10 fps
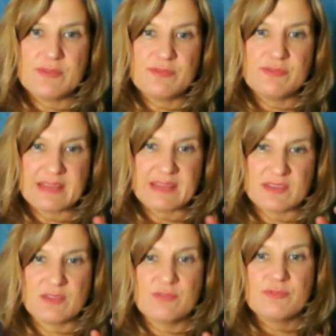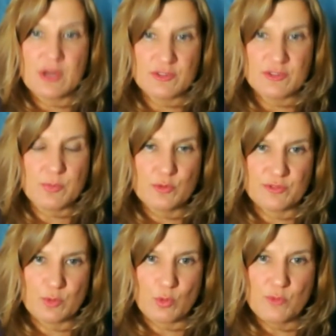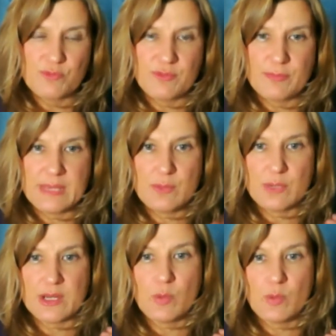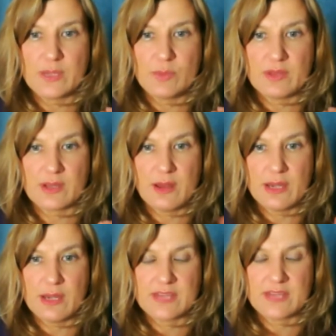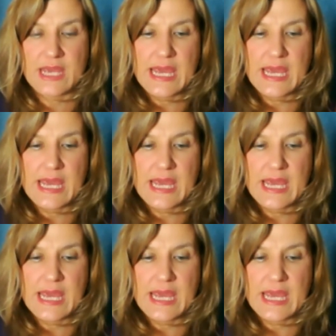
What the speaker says: And in fact, that's the first port of call for me when I'm working with a client,